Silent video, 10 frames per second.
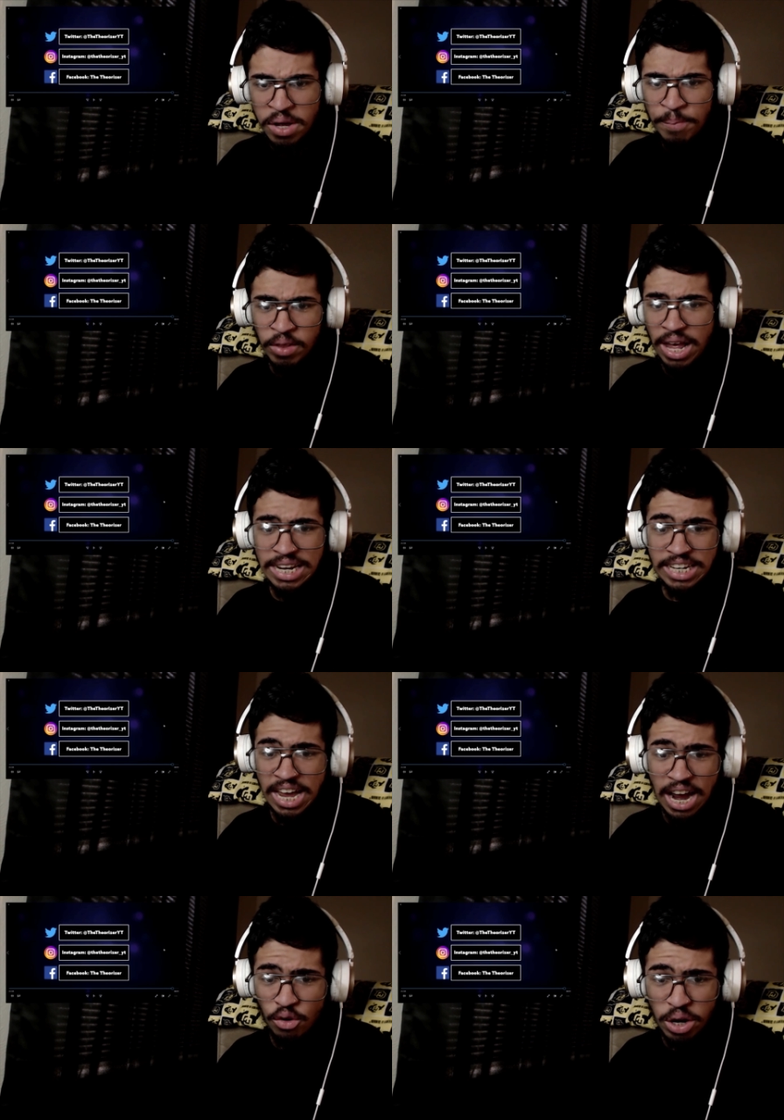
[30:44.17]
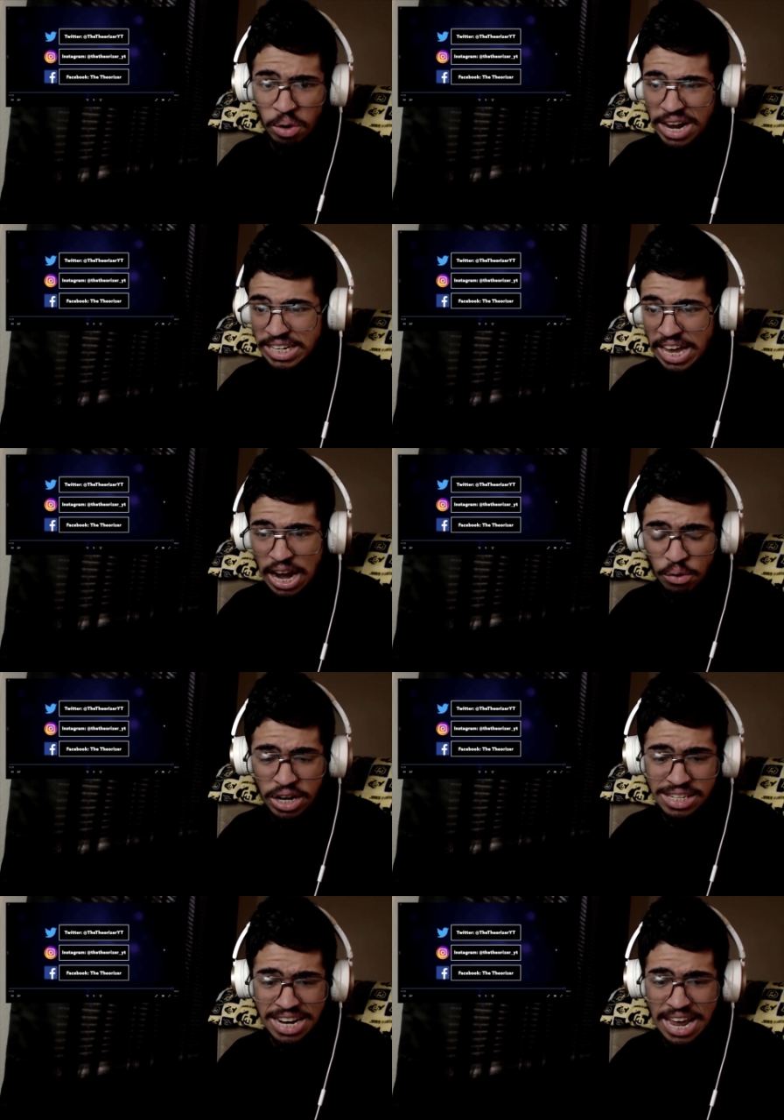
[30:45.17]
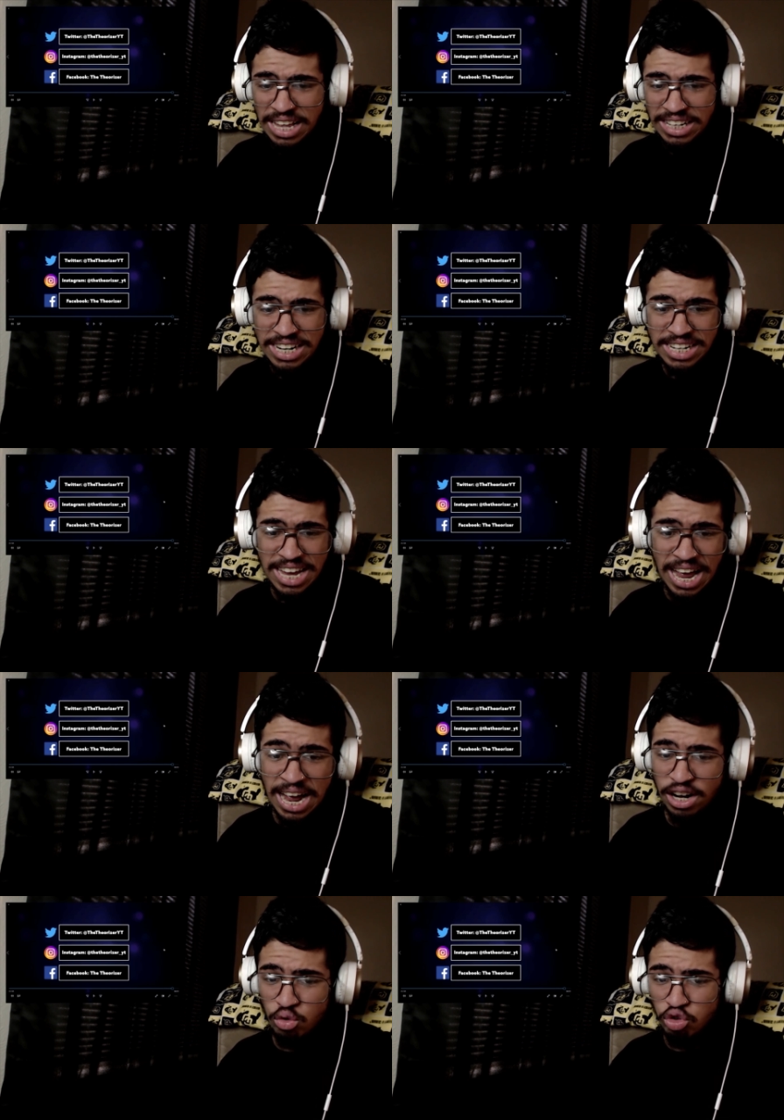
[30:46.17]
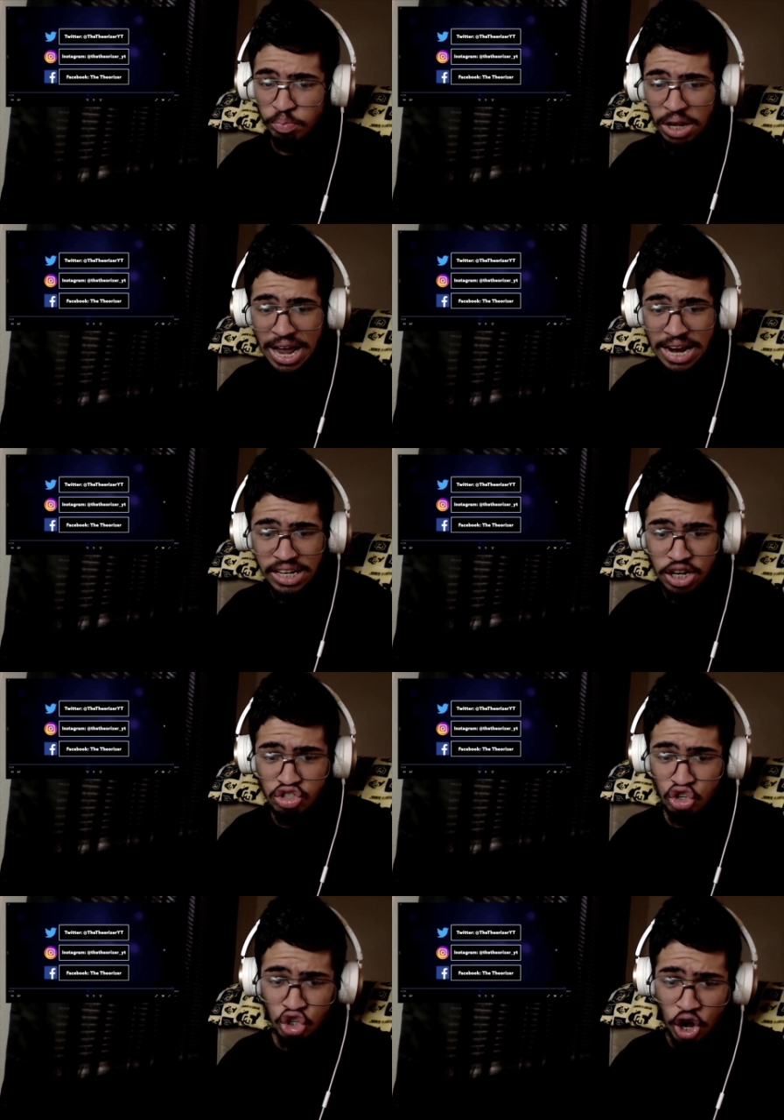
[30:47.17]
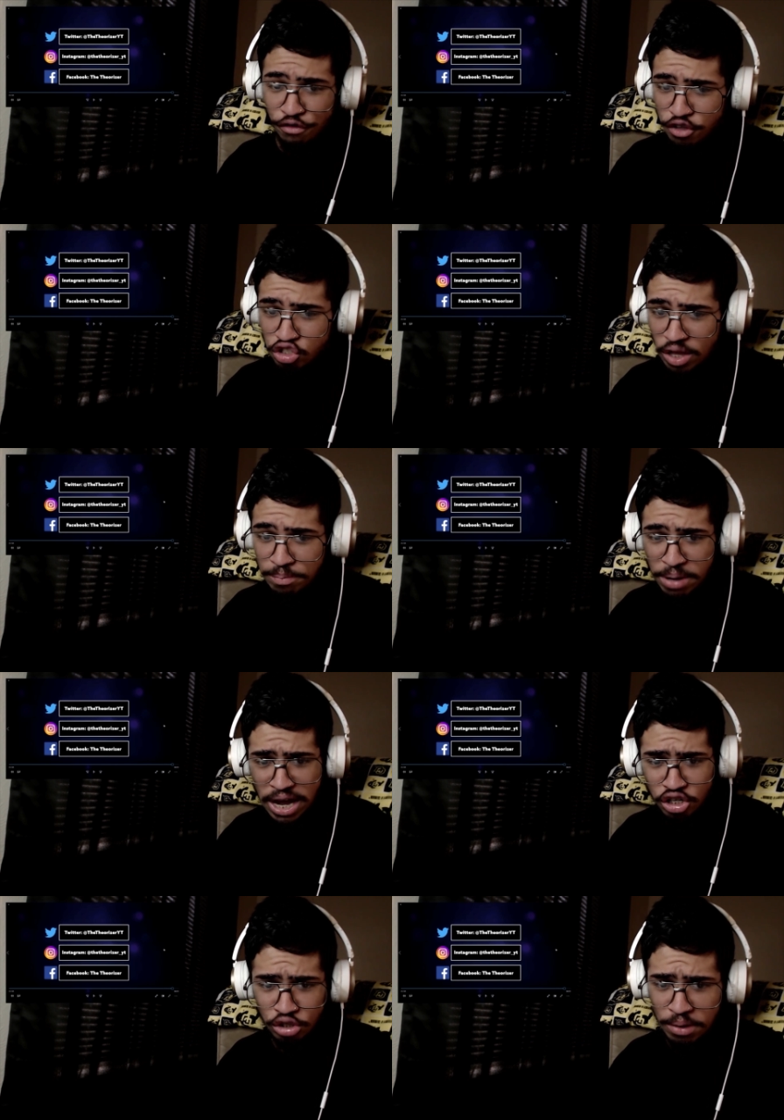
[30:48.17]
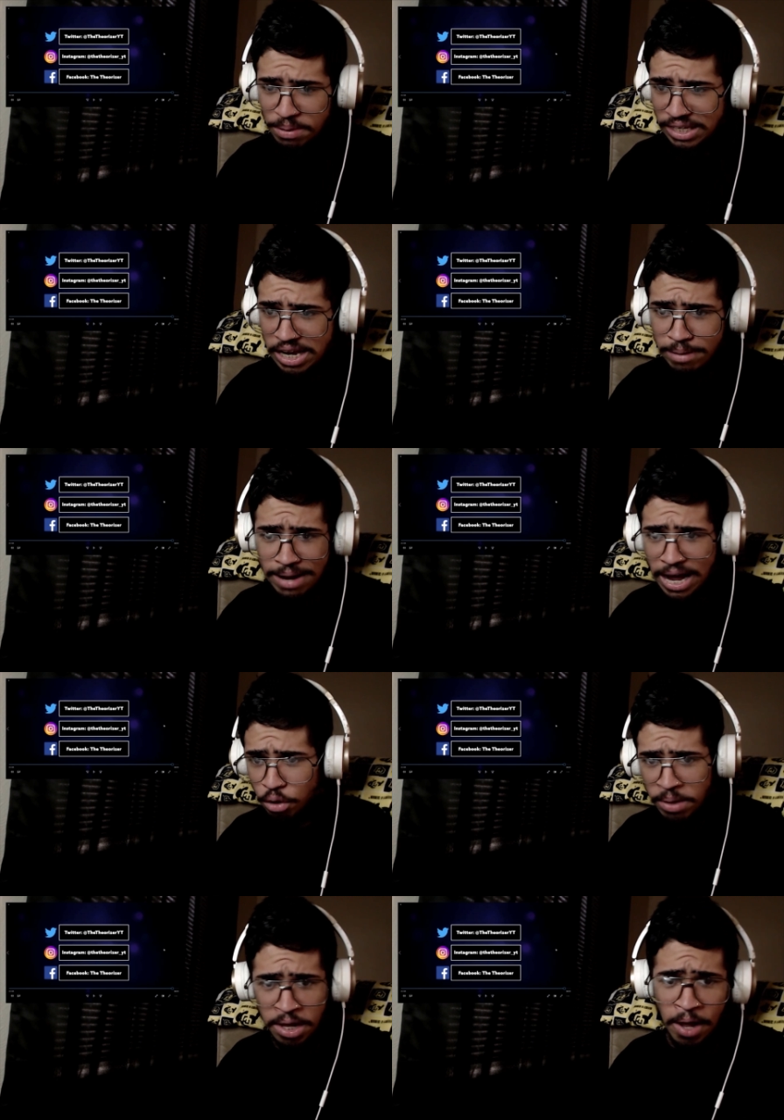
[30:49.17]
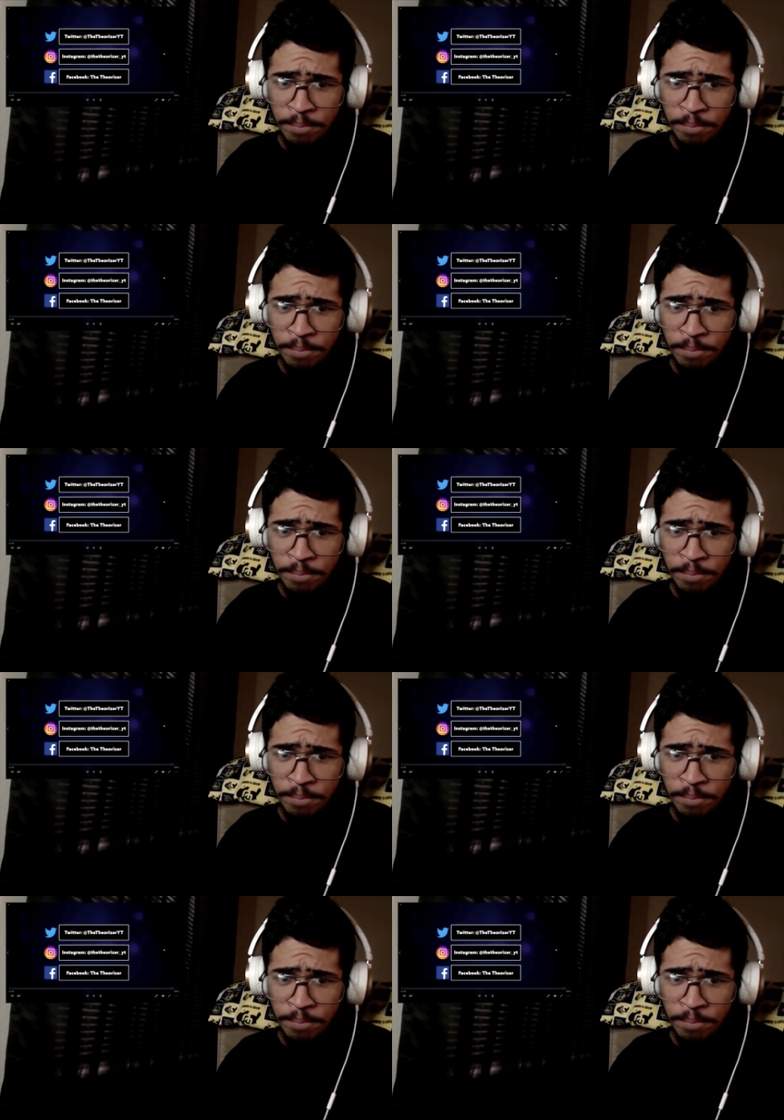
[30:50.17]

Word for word: Like Gary, right? Gary is an alien god. He was plotting against the dolphins, so they banished him to Bikini Bottom.